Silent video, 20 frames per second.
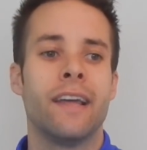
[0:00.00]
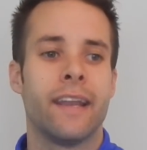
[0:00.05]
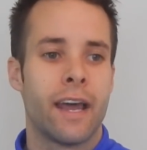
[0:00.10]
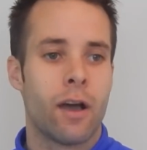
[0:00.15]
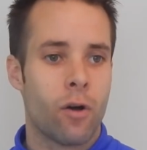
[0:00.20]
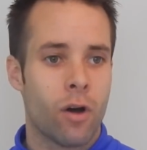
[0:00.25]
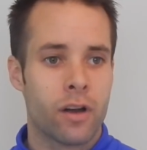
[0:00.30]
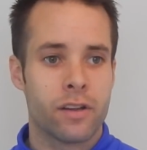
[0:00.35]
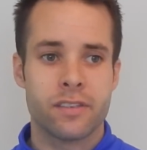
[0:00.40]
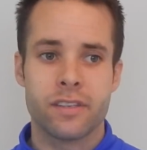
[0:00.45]

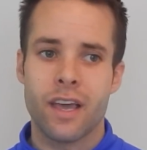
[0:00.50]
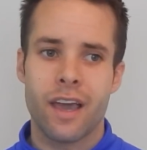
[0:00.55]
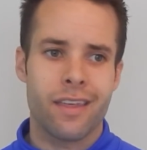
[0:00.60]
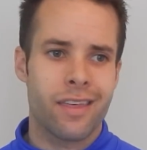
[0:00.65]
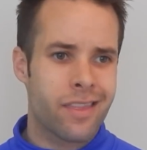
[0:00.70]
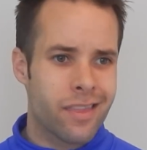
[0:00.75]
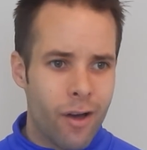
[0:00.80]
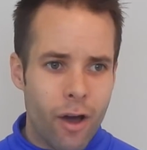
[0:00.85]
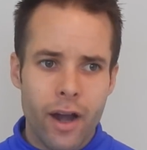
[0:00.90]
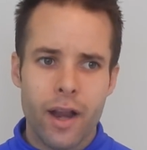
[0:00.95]
Now, honestly, I
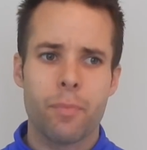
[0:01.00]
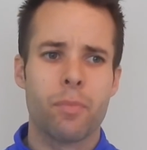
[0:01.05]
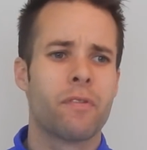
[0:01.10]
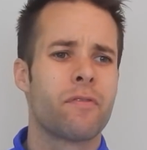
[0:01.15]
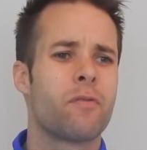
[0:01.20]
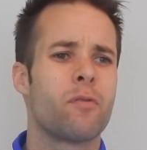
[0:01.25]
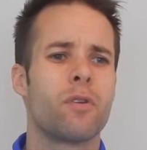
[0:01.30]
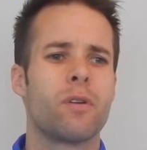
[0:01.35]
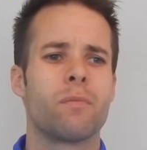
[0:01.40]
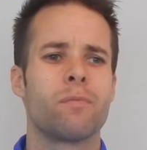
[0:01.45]
thought I
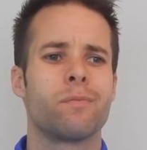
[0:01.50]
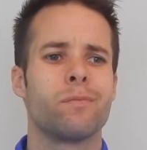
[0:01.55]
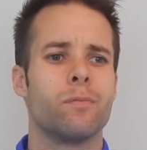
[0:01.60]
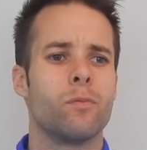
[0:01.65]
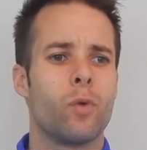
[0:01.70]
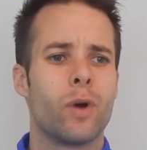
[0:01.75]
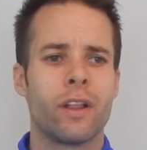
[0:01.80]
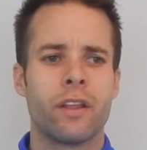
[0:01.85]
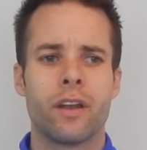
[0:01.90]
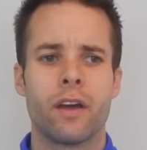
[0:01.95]
performed
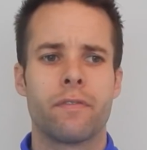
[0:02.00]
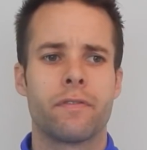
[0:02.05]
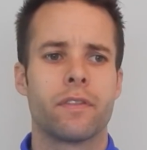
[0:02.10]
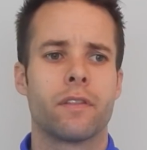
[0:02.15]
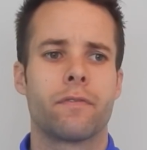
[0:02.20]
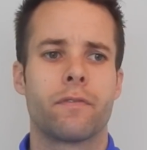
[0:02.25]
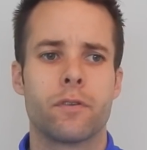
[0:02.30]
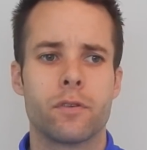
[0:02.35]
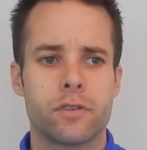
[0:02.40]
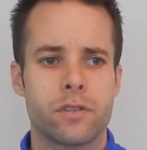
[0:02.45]
well enough
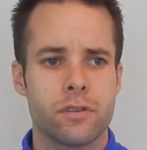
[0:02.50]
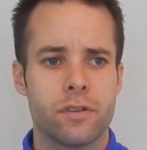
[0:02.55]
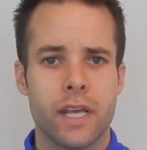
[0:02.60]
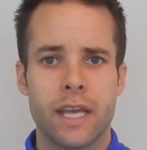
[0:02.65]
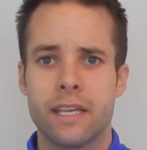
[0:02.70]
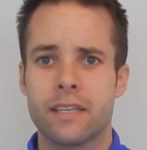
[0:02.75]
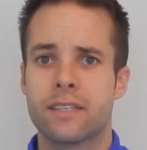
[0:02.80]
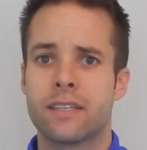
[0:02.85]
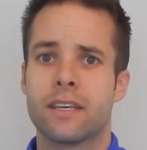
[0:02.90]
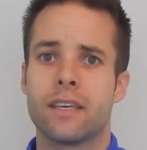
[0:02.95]
in the first 2
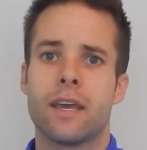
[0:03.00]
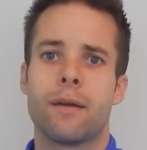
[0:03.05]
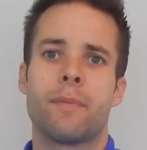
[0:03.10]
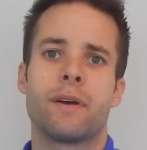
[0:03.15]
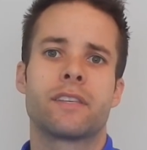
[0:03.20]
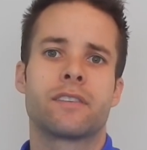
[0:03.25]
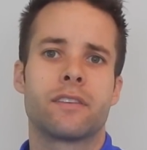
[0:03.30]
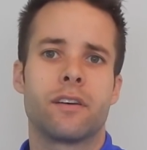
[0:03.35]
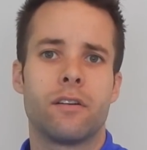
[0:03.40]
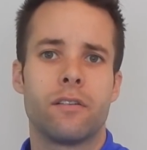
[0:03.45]
days to get
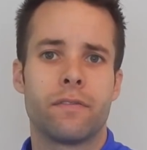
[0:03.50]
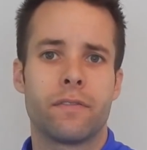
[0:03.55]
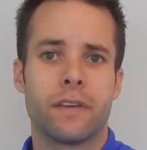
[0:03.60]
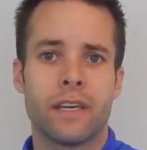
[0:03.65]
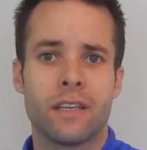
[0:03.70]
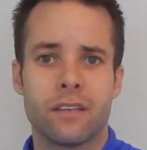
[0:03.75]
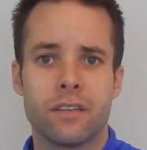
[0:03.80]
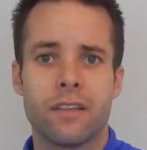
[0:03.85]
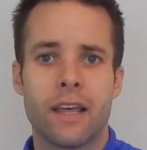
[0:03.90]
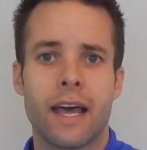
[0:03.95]
myself
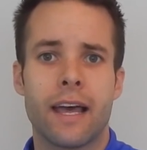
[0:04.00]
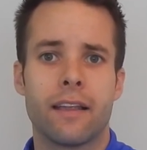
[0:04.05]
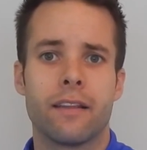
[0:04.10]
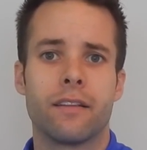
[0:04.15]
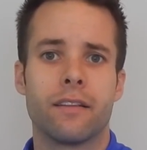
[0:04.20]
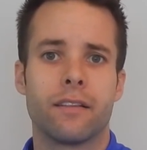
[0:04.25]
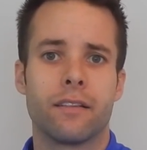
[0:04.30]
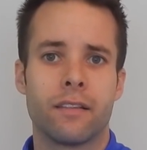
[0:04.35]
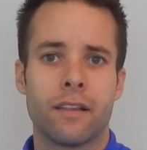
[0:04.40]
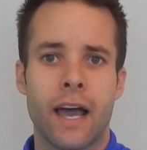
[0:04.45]
into
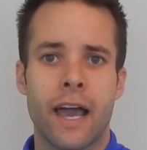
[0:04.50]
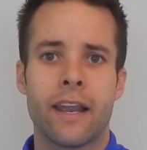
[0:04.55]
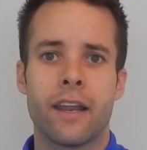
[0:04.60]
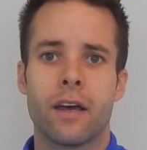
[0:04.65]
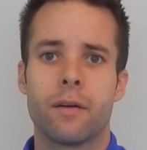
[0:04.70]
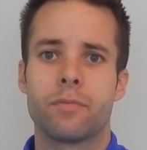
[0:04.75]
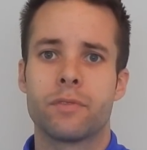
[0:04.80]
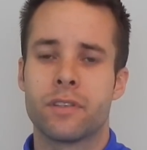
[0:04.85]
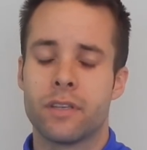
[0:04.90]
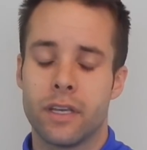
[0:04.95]
that
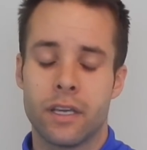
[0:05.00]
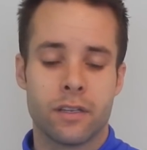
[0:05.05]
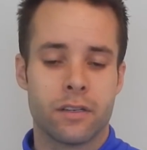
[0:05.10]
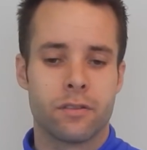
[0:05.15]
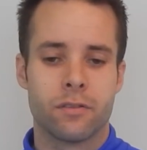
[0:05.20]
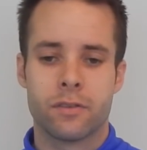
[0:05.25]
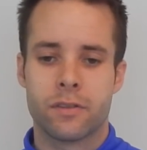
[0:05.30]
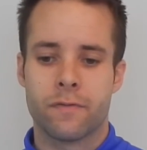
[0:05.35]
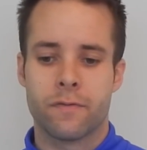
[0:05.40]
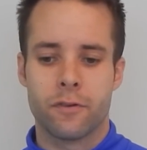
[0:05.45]
lineup,
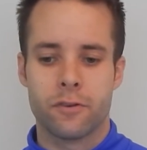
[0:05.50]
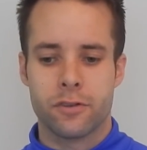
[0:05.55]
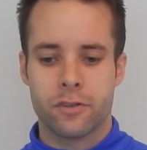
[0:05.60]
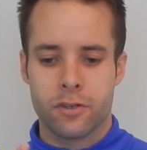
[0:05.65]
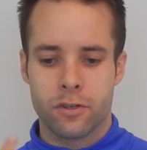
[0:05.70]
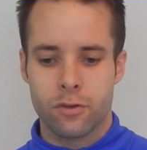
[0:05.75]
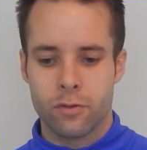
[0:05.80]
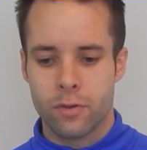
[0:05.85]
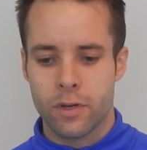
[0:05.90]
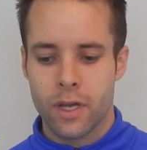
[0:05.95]
into those
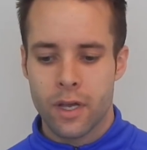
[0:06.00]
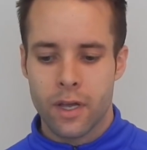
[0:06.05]
first